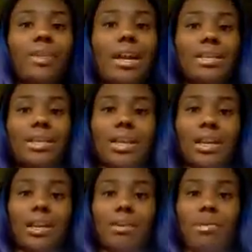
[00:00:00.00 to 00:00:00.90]
I did
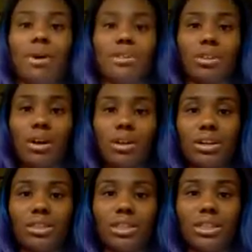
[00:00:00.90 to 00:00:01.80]
cut it. It was longer
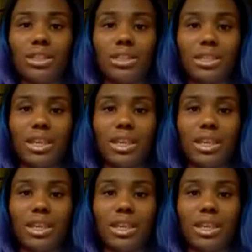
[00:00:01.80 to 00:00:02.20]
than this.